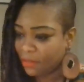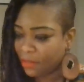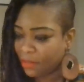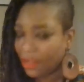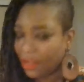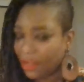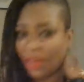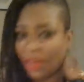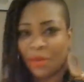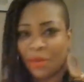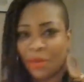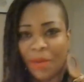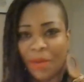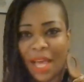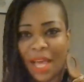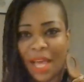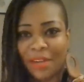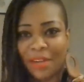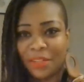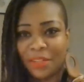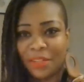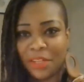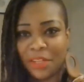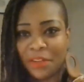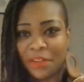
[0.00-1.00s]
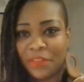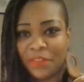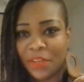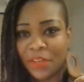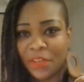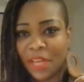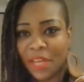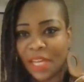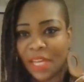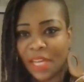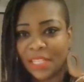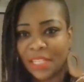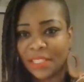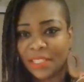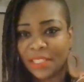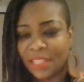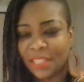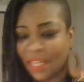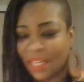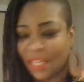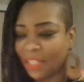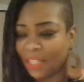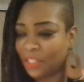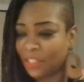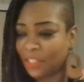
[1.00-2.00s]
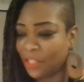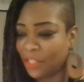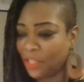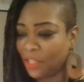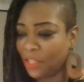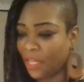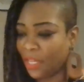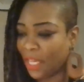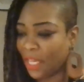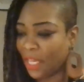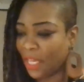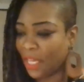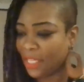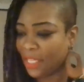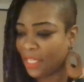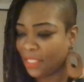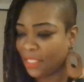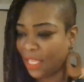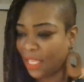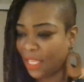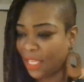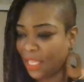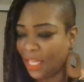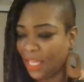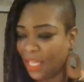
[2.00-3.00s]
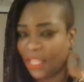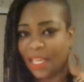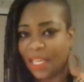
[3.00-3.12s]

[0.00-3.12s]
oh, I don't know if you guys, did I show you guys the key